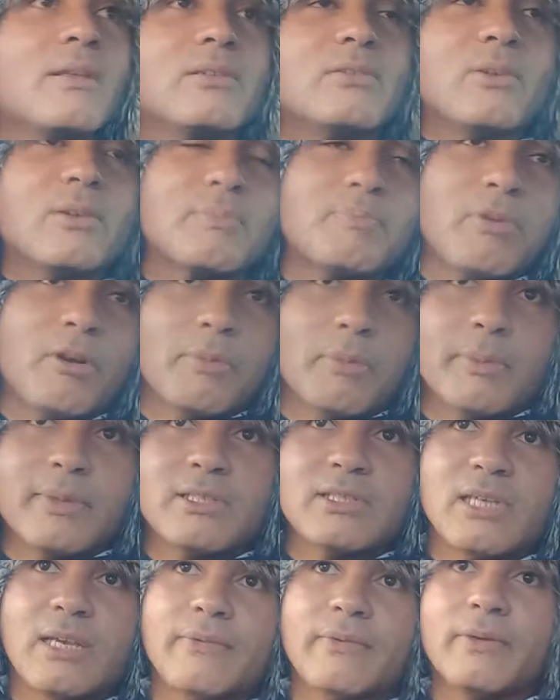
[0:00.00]
So it's probably
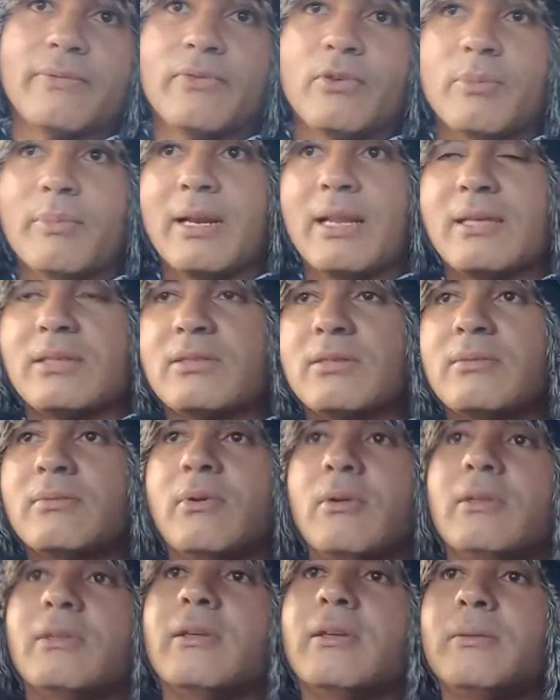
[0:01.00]
saved a few minutes
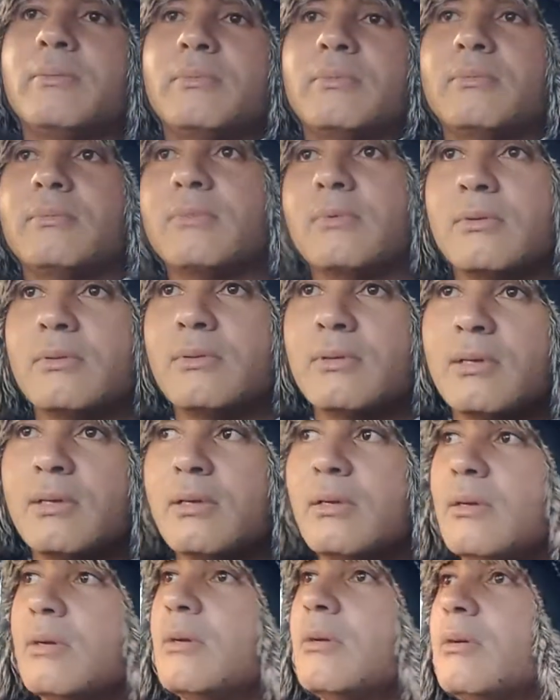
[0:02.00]
on
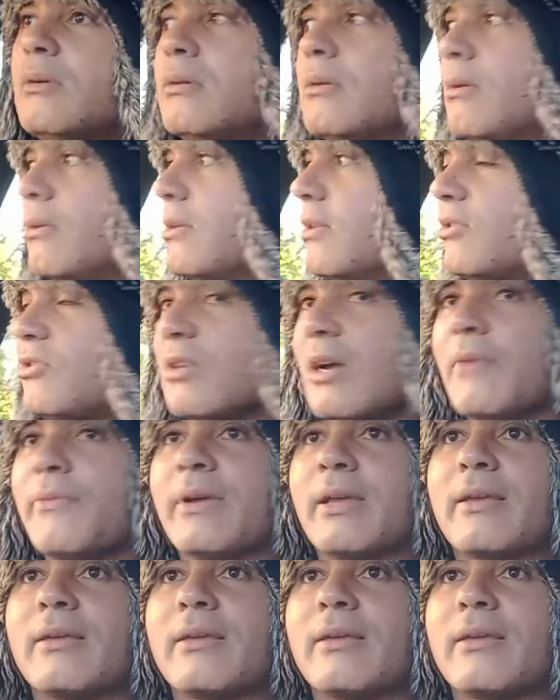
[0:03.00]
the traffic.